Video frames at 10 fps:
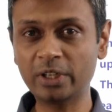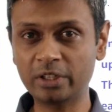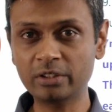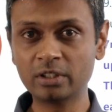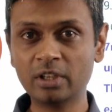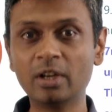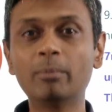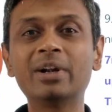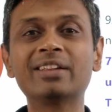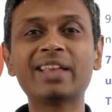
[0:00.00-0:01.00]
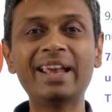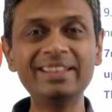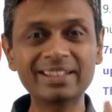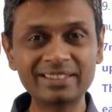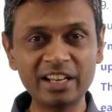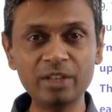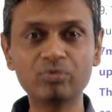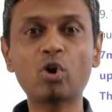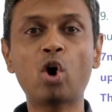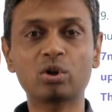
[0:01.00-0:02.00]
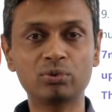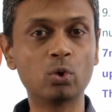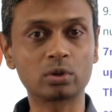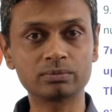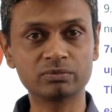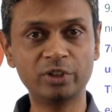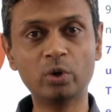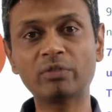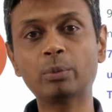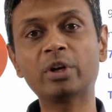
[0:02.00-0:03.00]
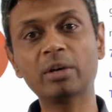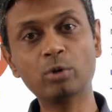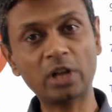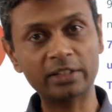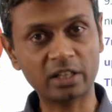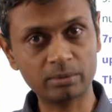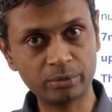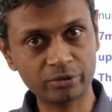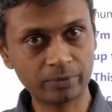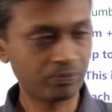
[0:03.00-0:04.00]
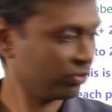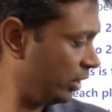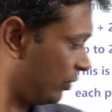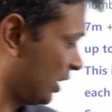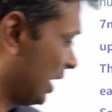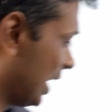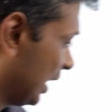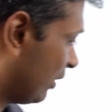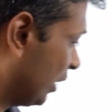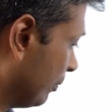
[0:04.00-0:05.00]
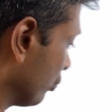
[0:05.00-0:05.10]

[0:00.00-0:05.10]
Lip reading: one it is, but it is either 3 or 4. We don't have to worry about other numbers. Right? Lovely.